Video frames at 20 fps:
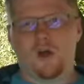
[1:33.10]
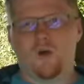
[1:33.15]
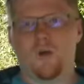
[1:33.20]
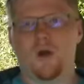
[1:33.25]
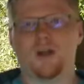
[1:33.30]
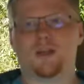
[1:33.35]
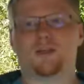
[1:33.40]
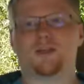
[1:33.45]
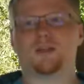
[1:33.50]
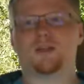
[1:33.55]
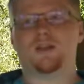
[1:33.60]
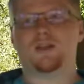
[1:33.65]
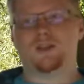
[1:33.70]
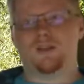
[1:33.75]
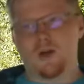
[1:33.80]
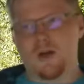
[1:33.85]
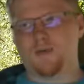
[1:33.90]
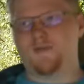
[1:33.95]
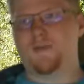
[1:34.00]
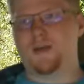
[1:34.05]
Which, the
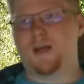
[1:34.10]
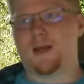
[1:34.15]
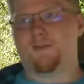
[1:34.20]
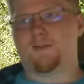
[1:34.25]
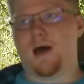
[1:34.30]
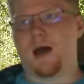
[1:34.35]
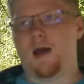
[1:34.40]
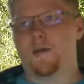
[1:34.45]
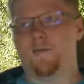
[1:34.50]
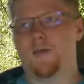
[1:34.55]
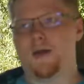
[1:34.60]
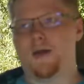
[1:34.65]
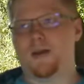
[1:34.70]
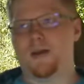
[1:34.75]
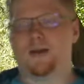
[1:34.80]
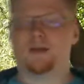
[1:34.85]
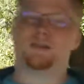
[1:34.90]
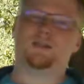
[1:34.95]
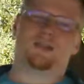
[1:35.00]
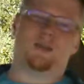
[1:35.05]
drifting, in my
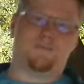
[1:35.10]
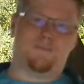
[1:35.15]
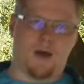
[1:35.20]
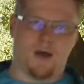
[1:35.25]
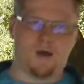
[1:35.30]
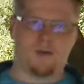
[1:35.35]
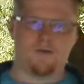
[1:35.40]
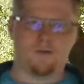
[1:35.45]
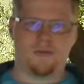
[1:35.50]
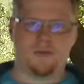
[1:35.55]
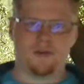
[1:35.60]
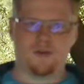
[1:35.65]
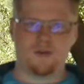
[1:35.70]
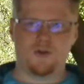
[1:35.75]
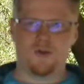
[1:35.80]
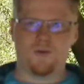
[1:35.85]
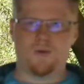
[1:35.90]
opinion, is the better of the two,